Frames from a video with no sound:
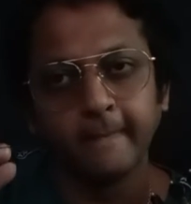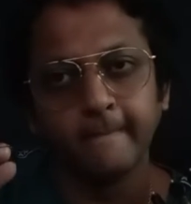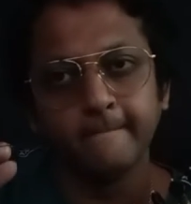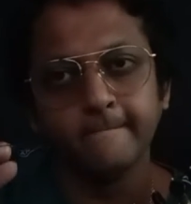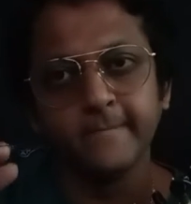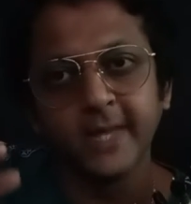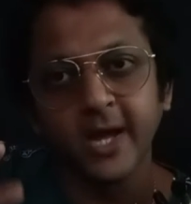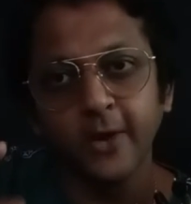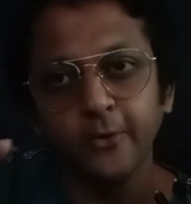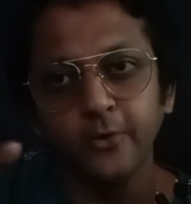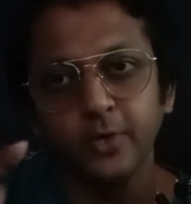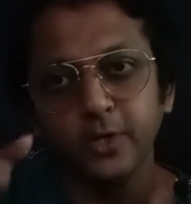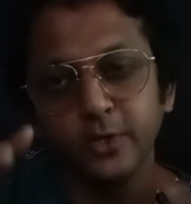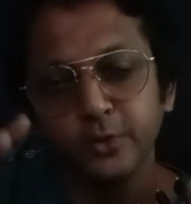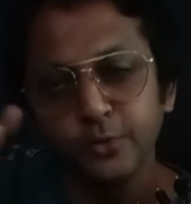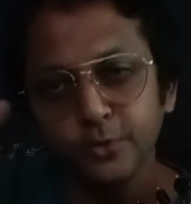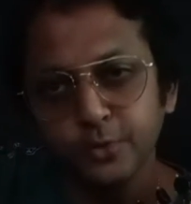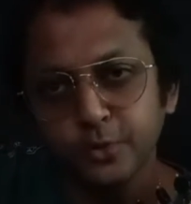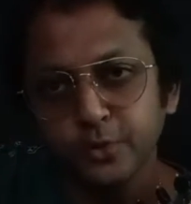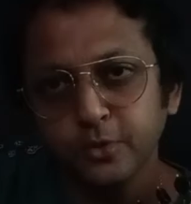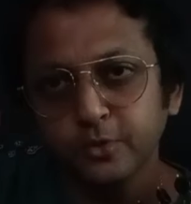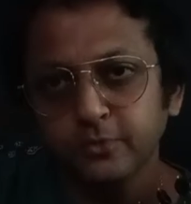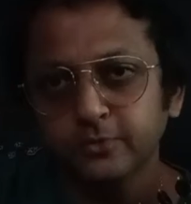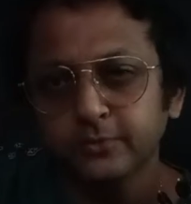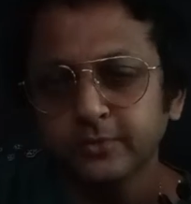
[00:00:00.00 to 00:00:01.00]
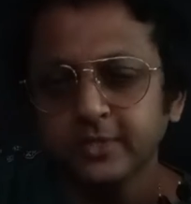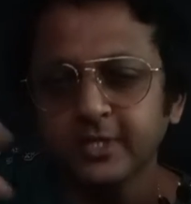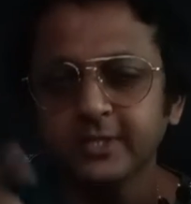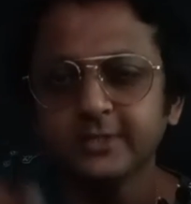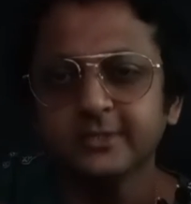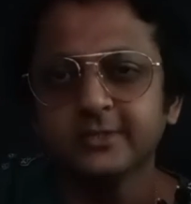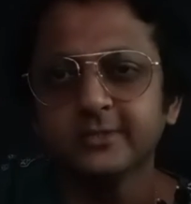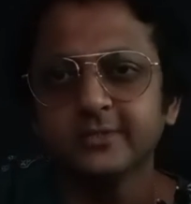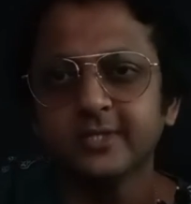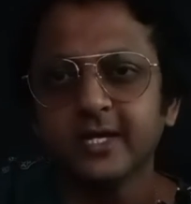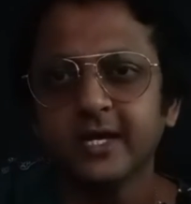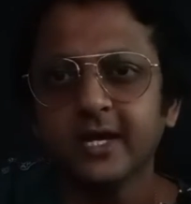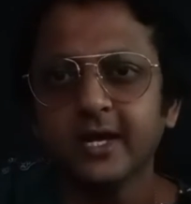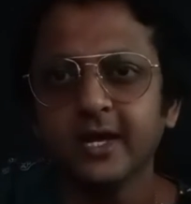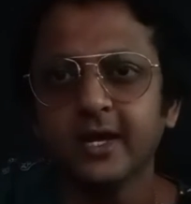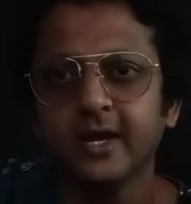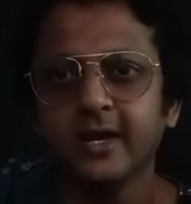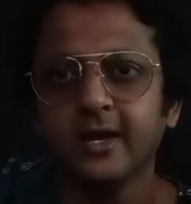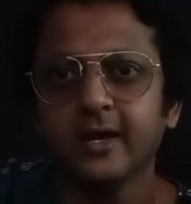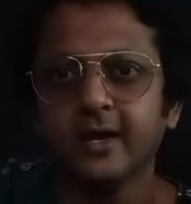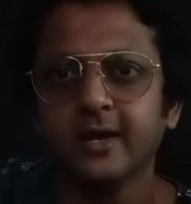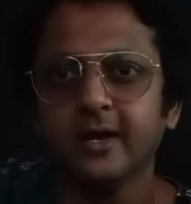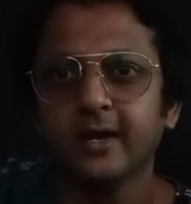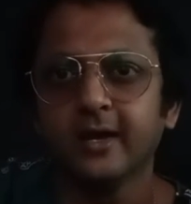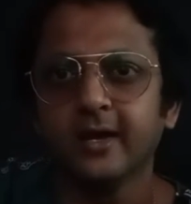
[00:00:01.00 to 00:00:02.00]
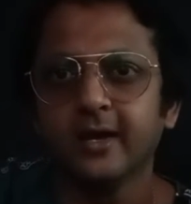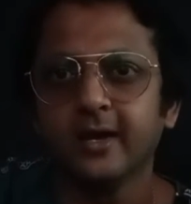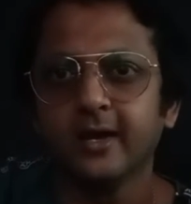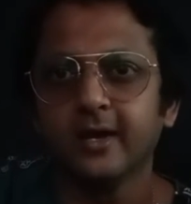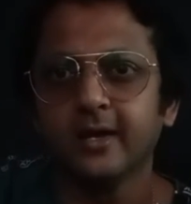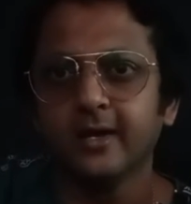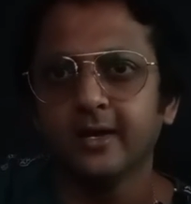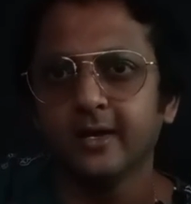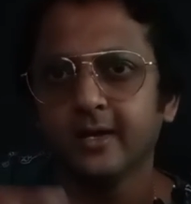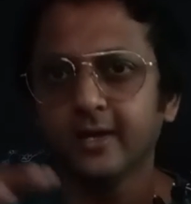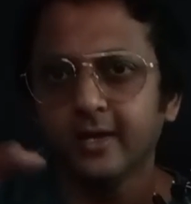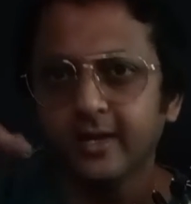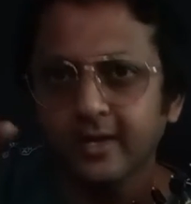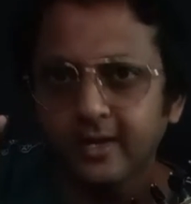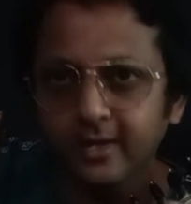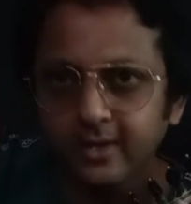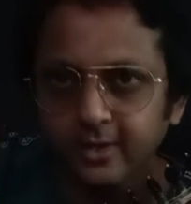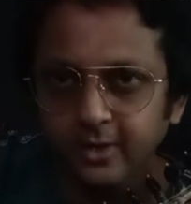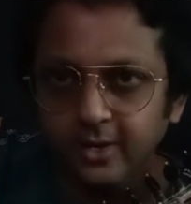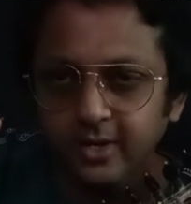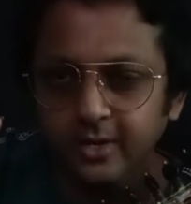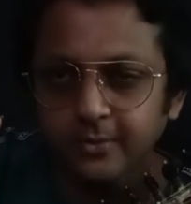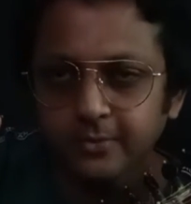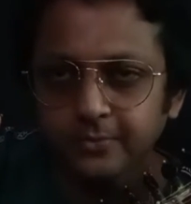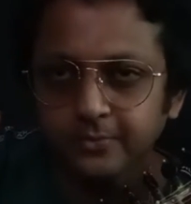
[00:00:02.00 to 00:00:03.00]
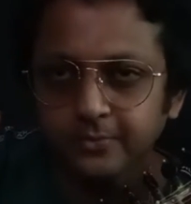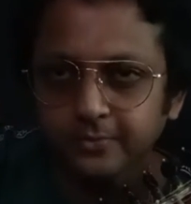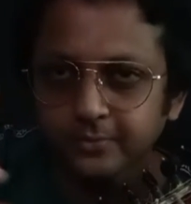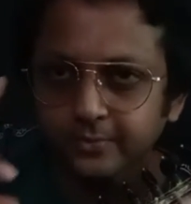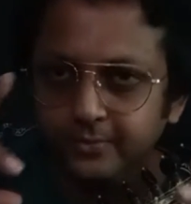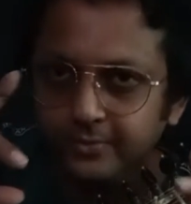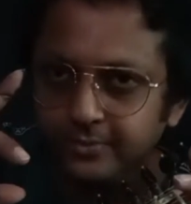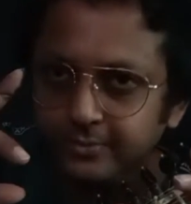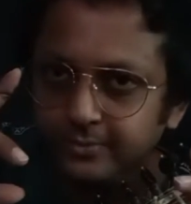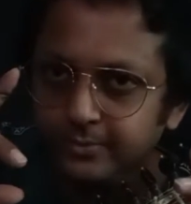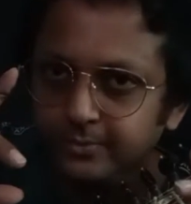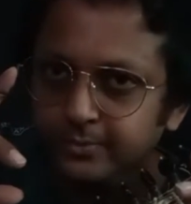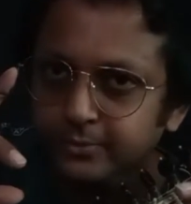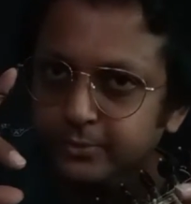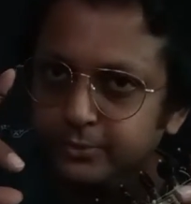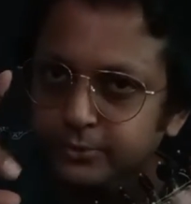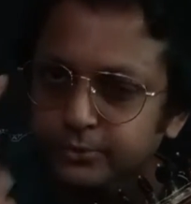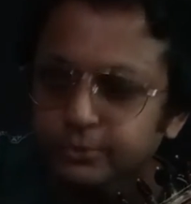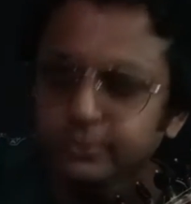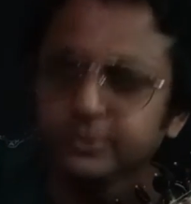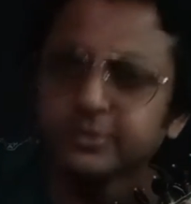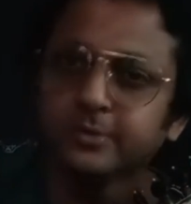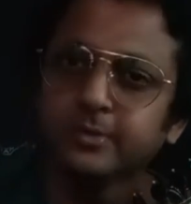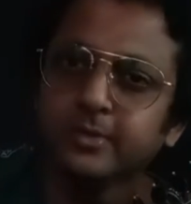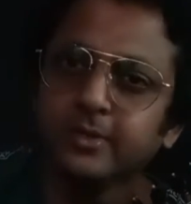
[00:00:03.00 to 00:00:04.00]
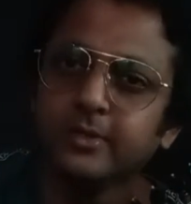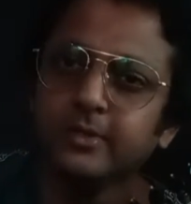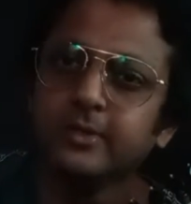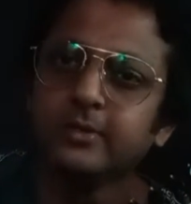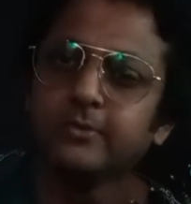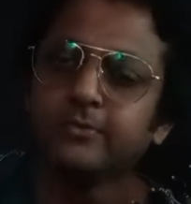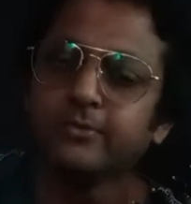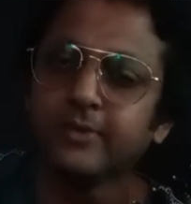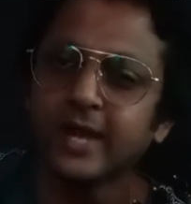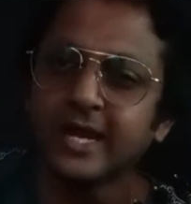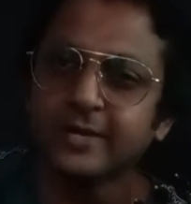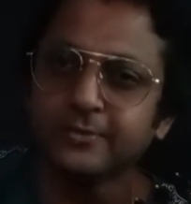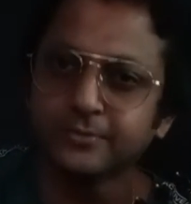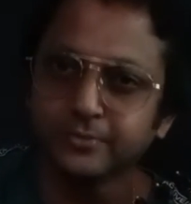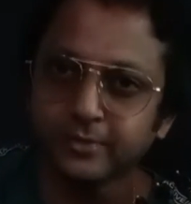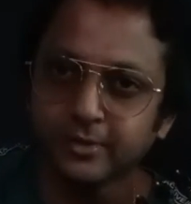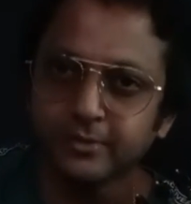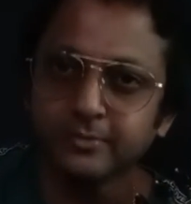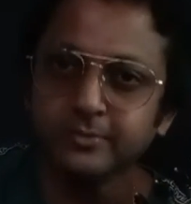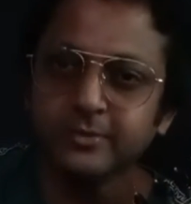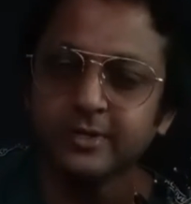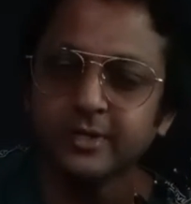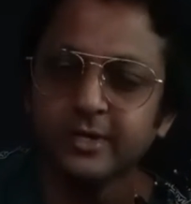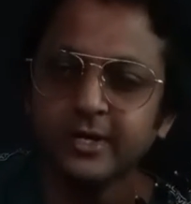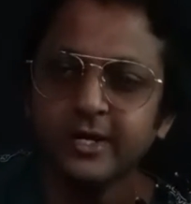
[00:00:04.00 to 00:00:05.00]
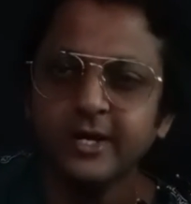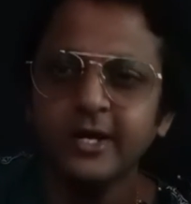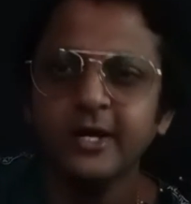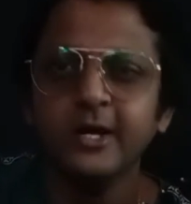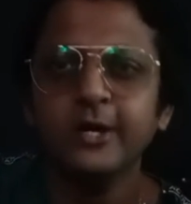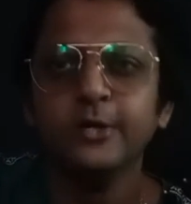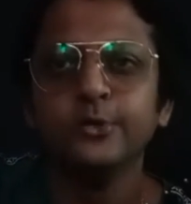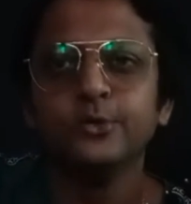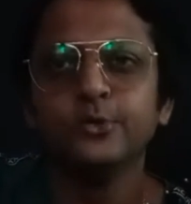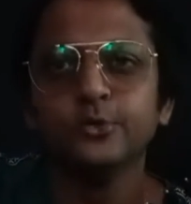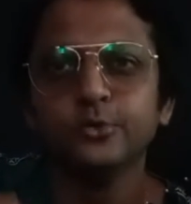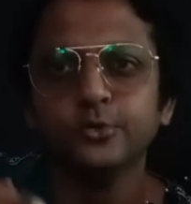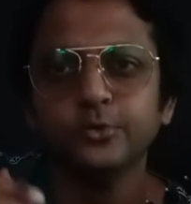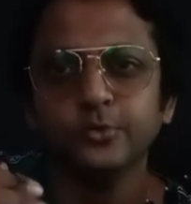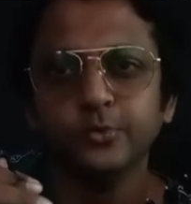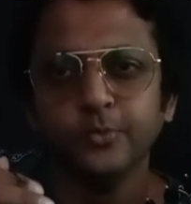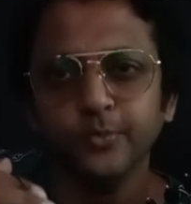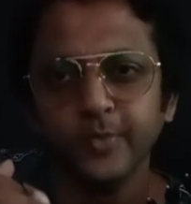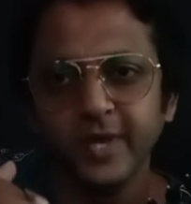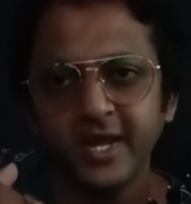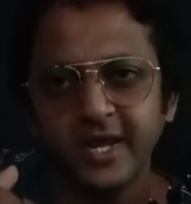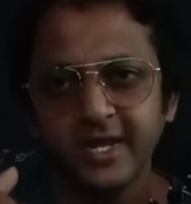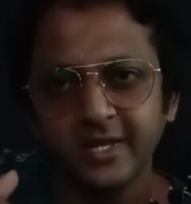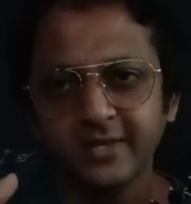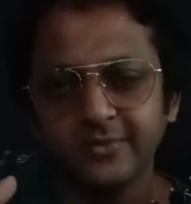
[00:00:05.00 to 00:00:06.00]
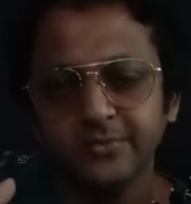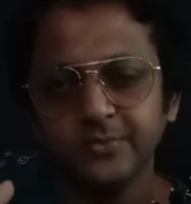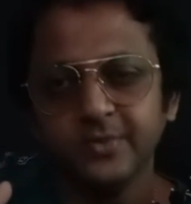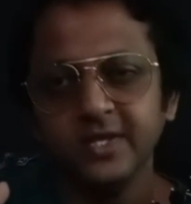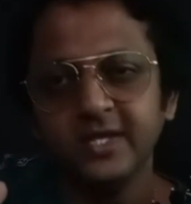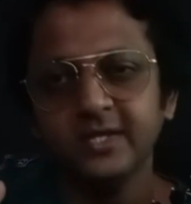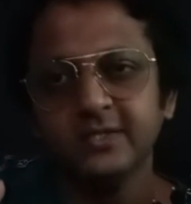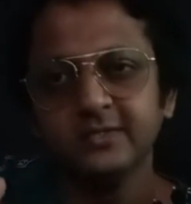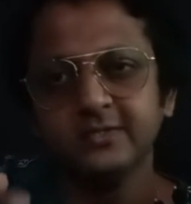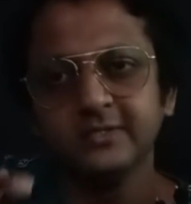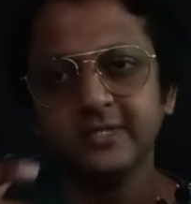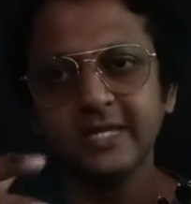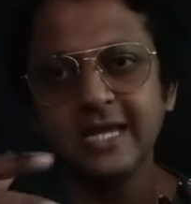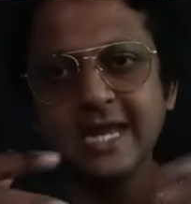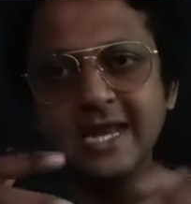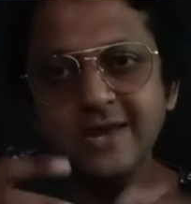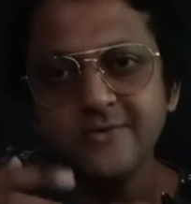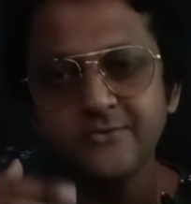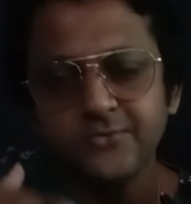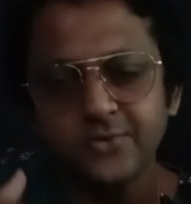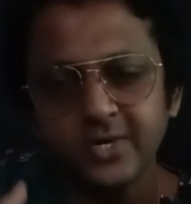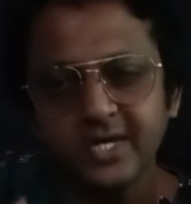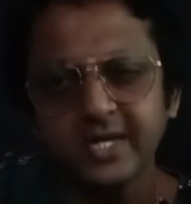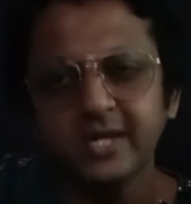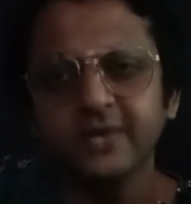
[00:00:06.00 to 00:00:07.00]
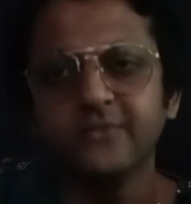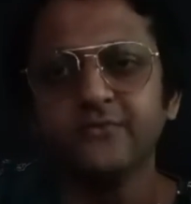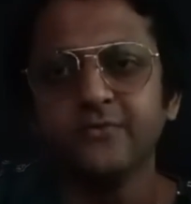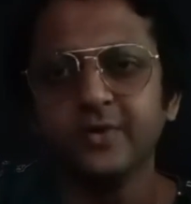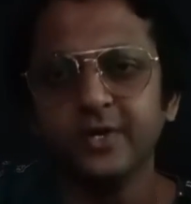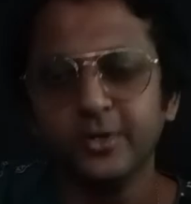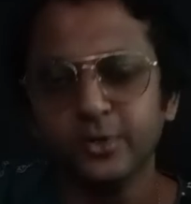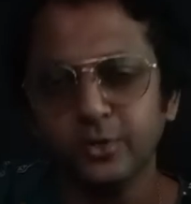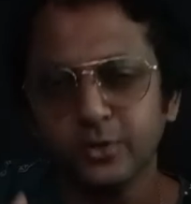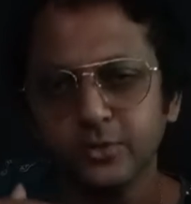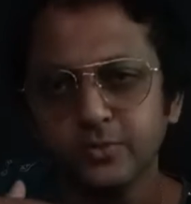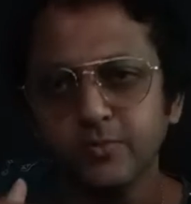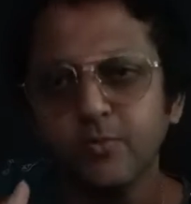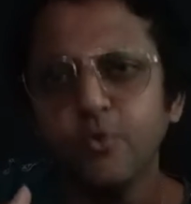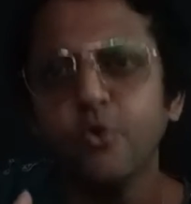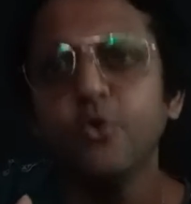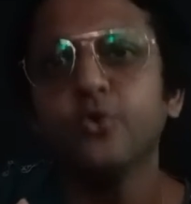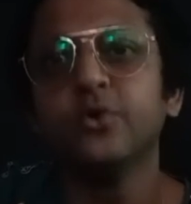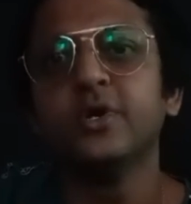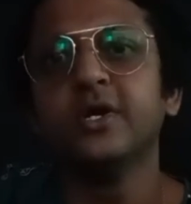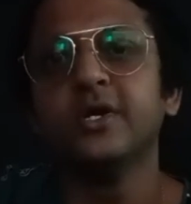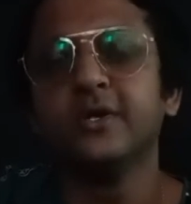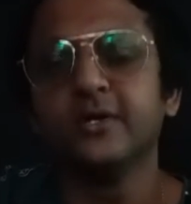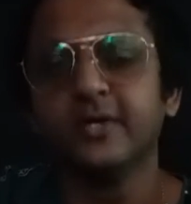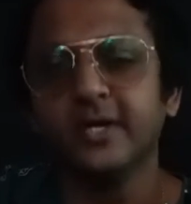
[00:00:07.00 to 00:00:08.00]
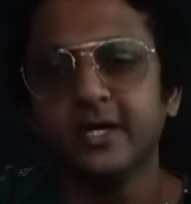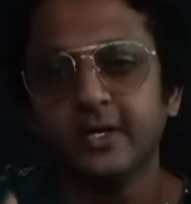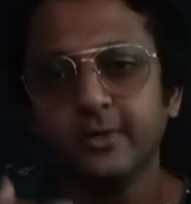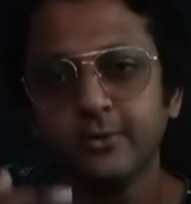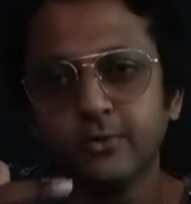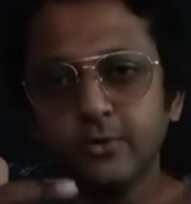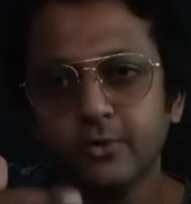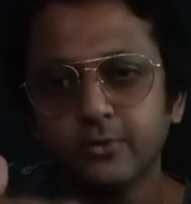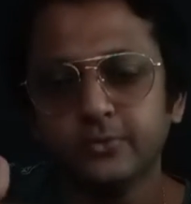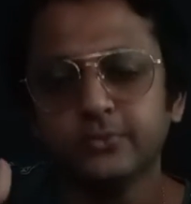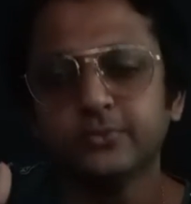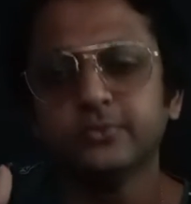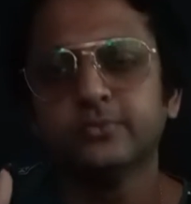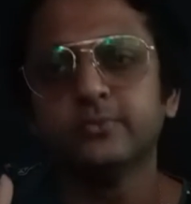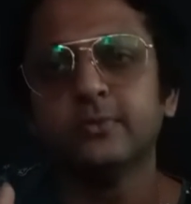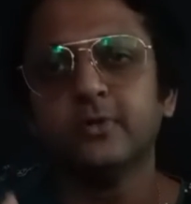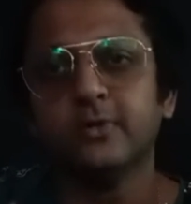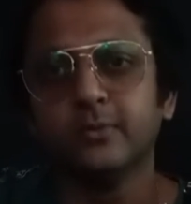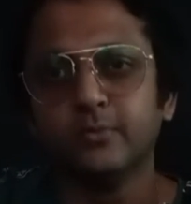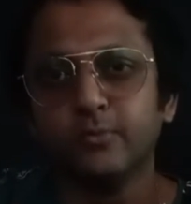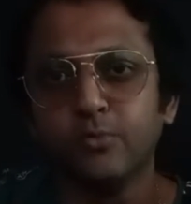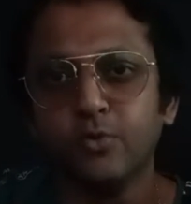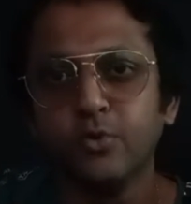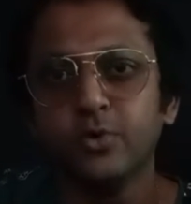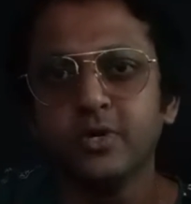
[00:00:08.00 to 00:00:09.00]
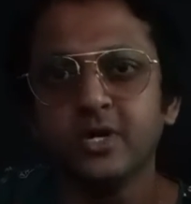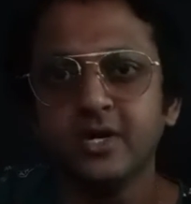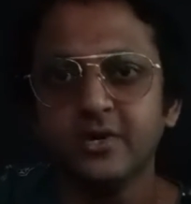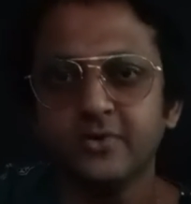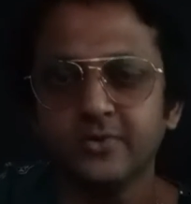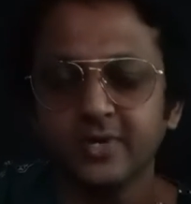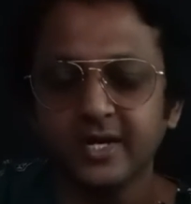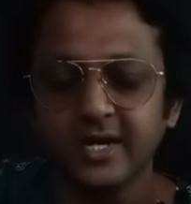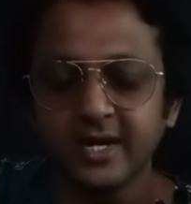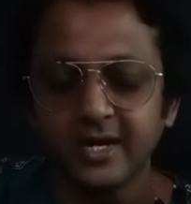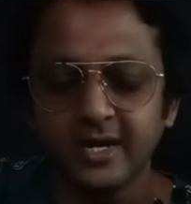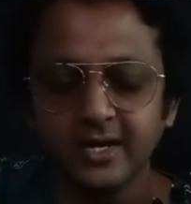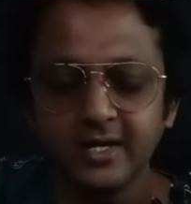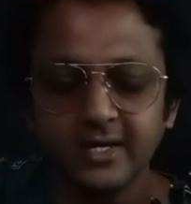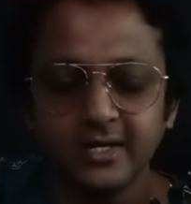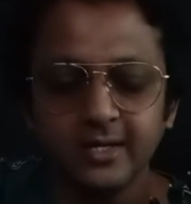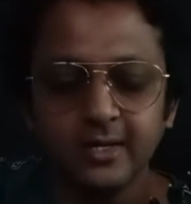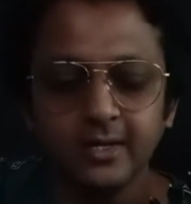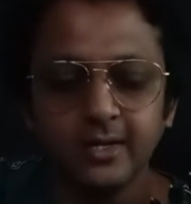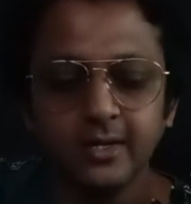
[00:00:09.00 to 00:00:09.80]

now, YouTube is not a suitable platform to make these intricate videos more intricate, more intricately.